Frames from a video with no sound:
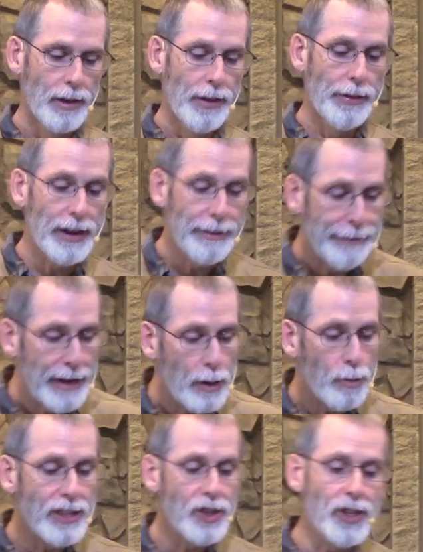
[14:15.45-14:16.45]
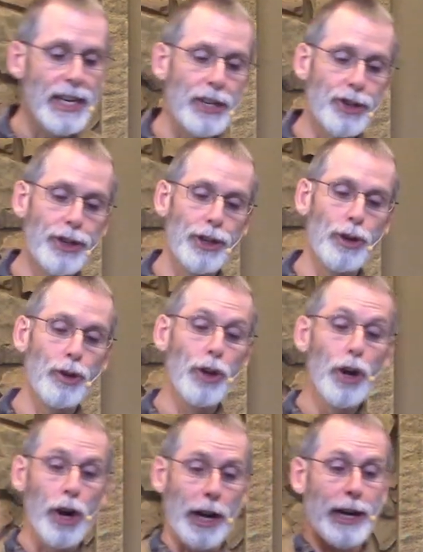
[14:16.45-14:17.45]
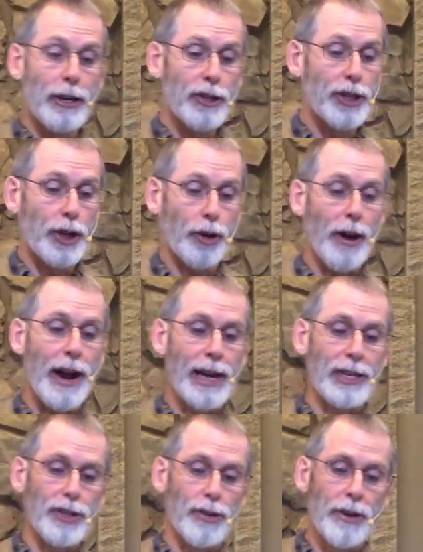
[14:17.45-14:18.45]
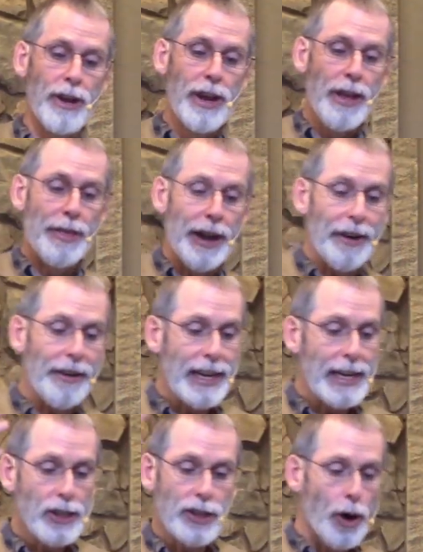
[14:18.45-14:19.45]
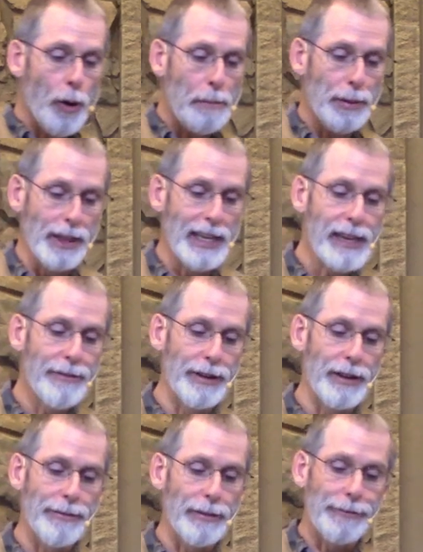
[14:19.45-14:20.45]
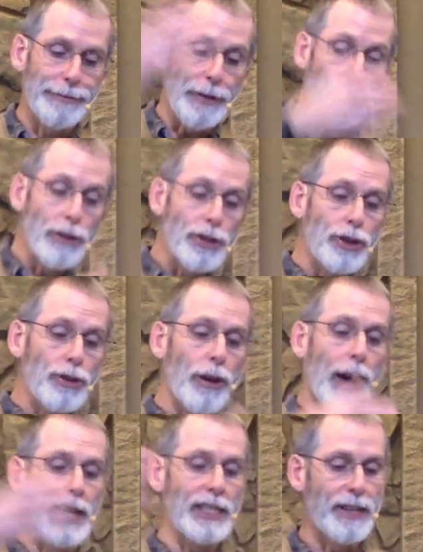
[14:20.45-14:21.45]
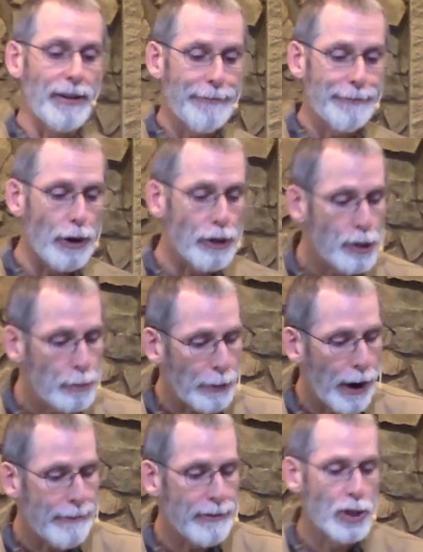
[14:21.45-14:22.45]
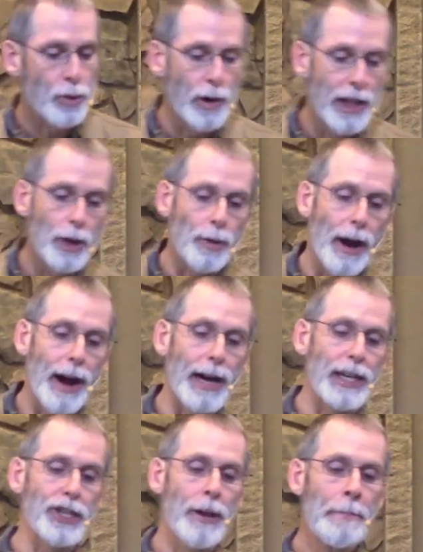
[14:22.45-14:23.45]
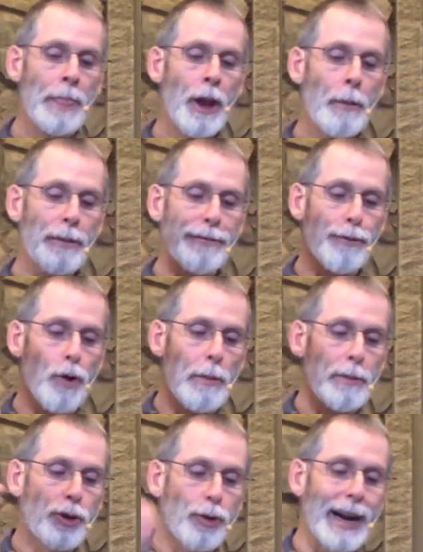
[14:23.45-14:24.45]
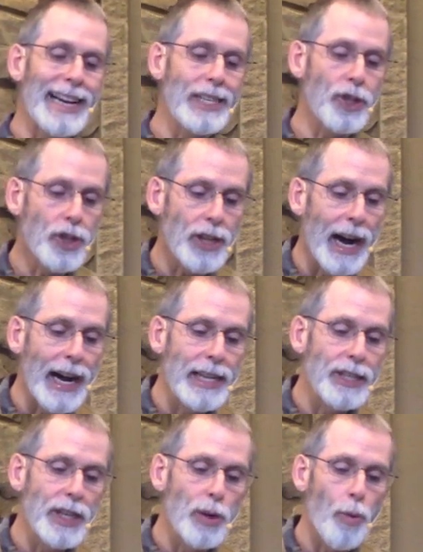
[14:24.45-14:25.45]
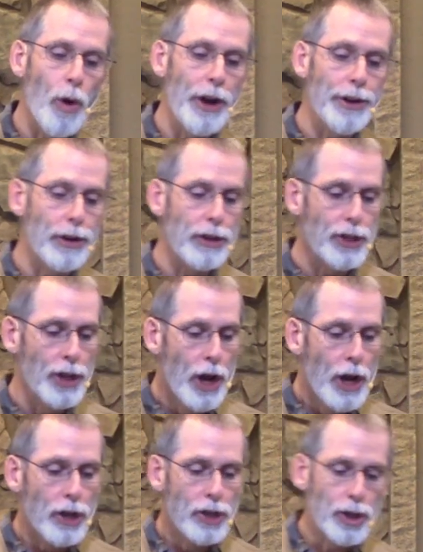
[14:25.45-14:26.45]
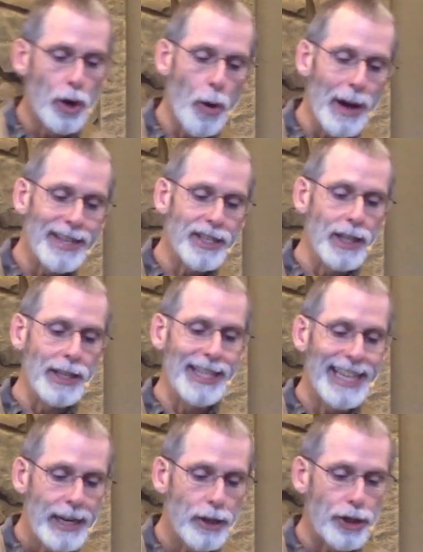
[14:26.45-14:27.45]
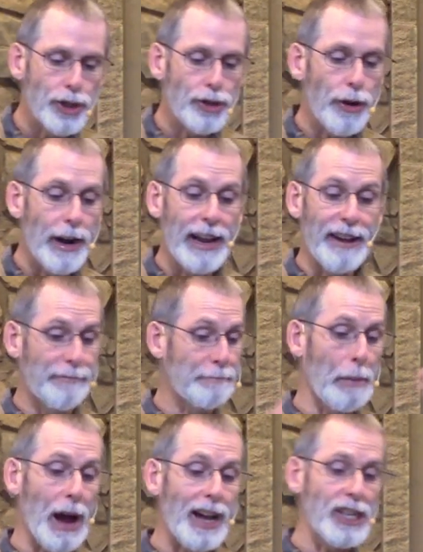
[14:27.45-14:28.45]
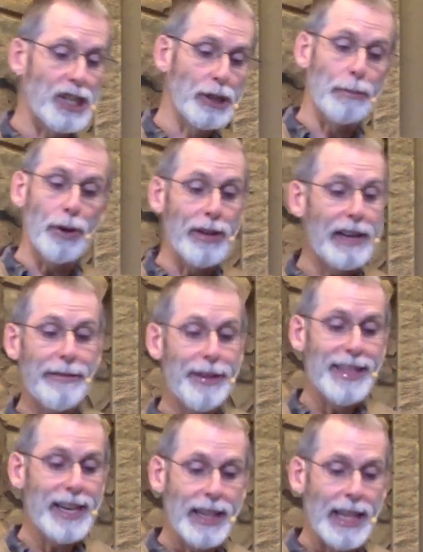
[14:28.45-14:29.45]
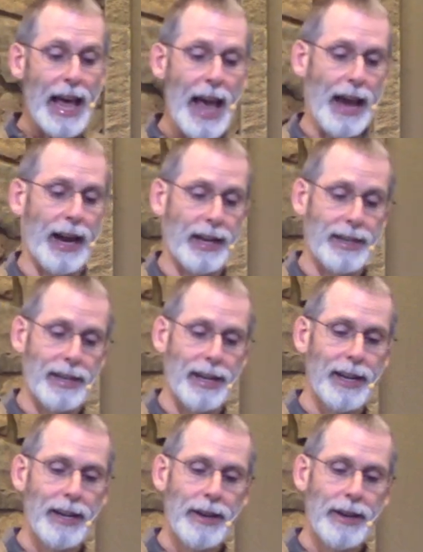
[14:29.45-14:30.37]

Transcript: Then, if anyone says to you, Look, here's the Christ, or there he is, don't believe it, for false Christ and false prophets will arise, perform great signs and wonders, so as to lead astray, if possible, even the elect.